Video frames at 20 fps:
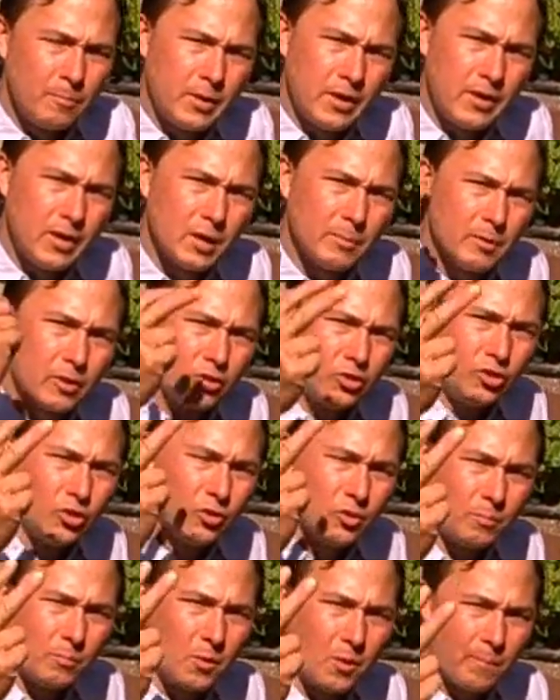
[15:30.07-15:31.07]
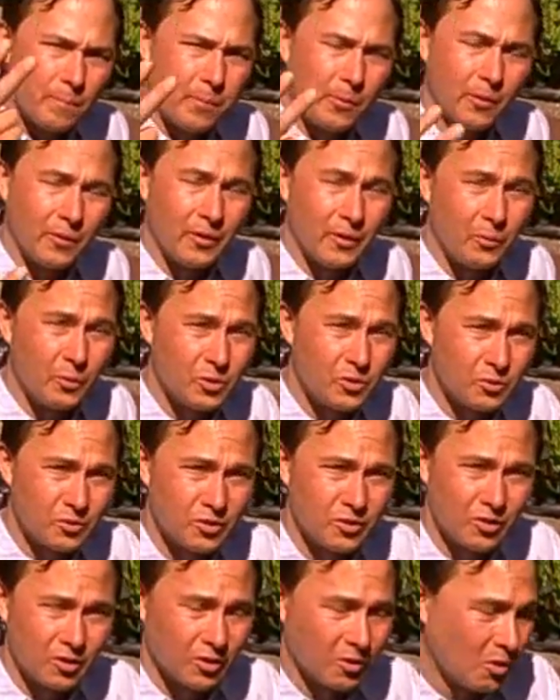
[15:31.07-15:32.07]
but number two, and more importantly, which
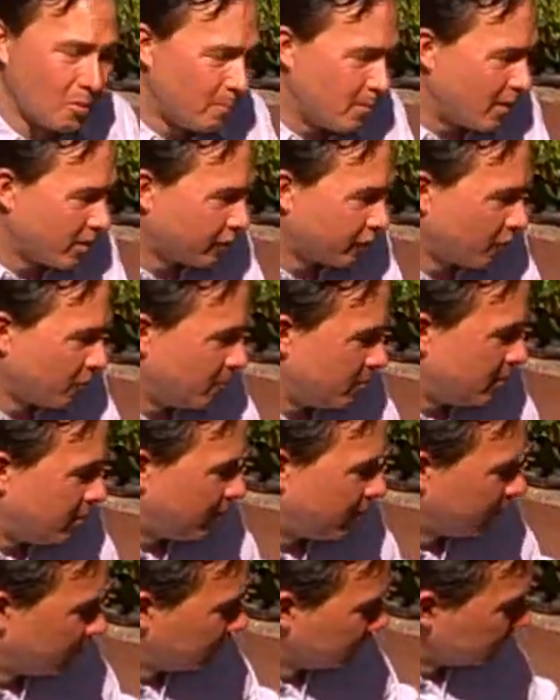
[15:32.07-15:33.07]
one's gonna grow best for me.